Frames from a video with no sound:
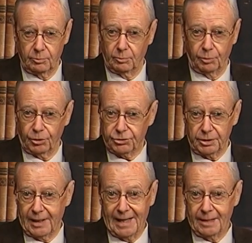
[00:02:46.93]
books
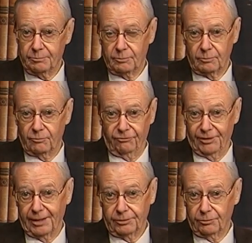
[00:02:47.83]
that I
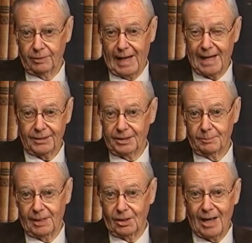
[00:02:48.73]
value highly in
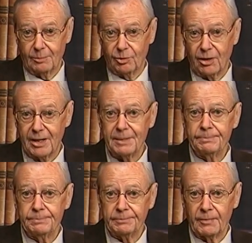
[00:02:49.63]
my library
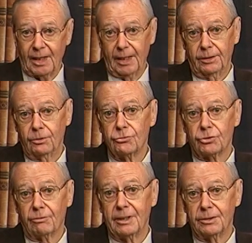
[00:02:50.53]
and use a
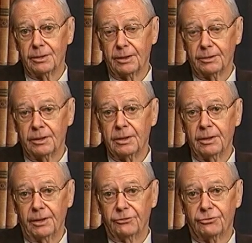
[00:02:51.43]
great deal
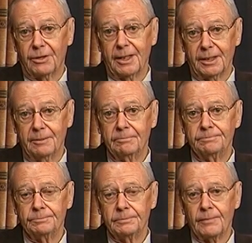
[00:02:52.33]
in study.
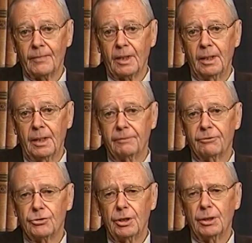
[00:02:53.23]
And
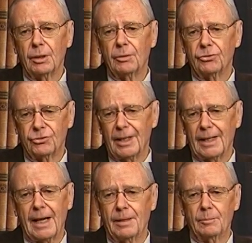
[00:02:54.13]
Virginia said,
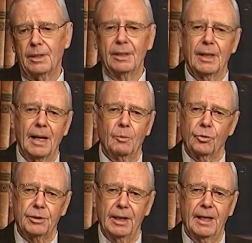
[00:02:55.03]
I am me and I'm
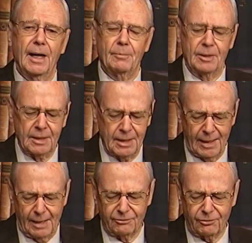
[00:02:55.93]
okay. I'm
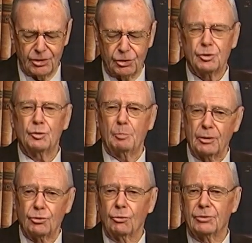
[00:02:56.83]
a very
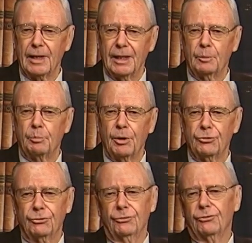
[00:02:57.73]
special kind of
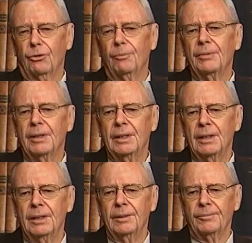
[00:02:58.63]
person. So
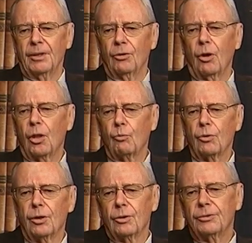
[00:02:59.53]
in all the
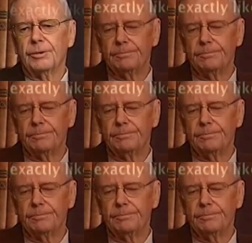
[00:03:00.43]
world,